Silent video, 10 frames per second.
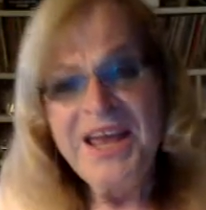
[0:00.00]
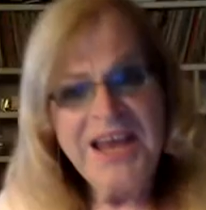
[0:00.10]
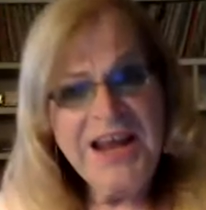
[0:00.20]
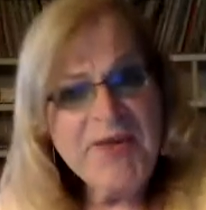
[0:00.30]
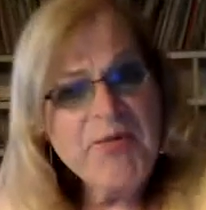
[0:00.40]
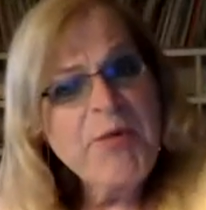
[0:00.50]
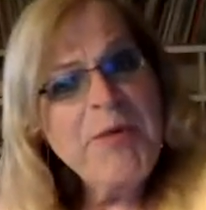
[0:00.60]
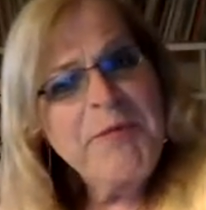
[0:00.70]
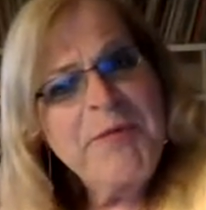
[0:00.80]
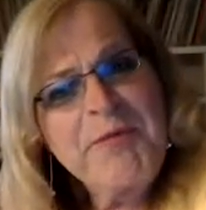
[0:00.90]
and I'd roll
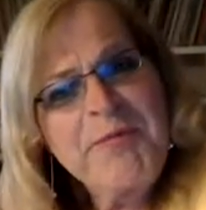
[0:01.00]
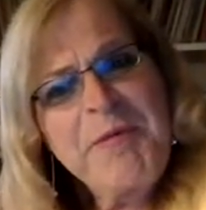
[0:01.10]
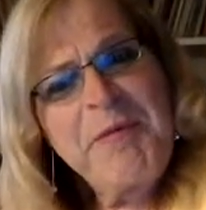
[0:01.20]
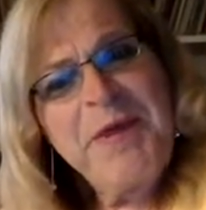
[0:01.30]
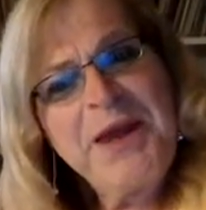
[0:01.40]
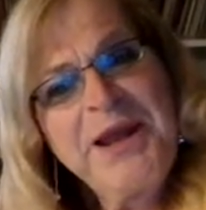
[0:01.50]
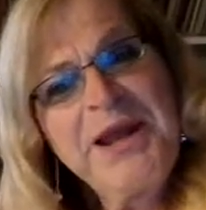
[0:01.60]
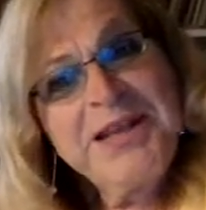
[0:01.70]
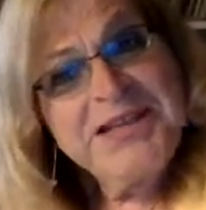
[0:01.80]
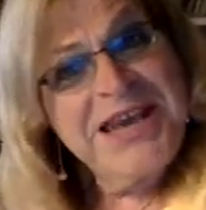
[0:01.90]
my, my pant
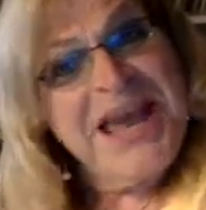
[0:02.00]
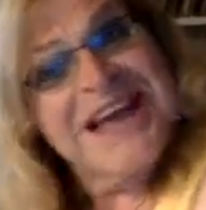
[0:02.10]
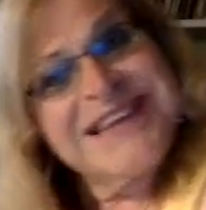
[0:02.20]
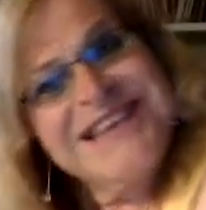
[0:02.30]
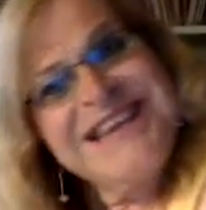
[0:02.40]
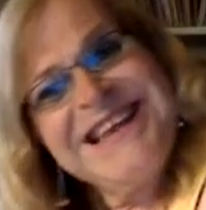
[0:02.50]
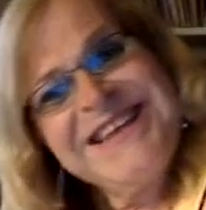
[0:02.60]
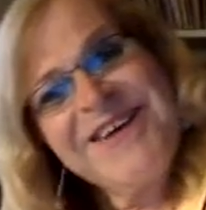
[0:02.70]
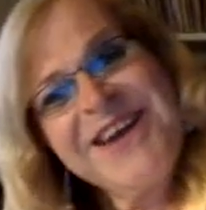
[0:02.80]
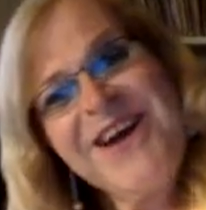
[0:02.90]
leg and say, yeah, see,
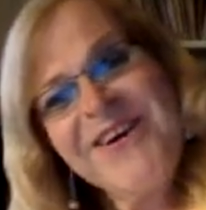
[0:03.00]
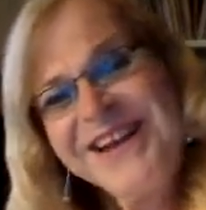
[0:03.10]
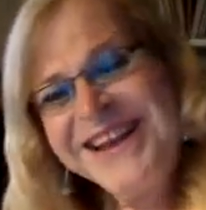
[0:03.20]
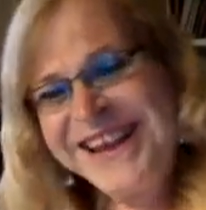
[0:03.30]
there I go.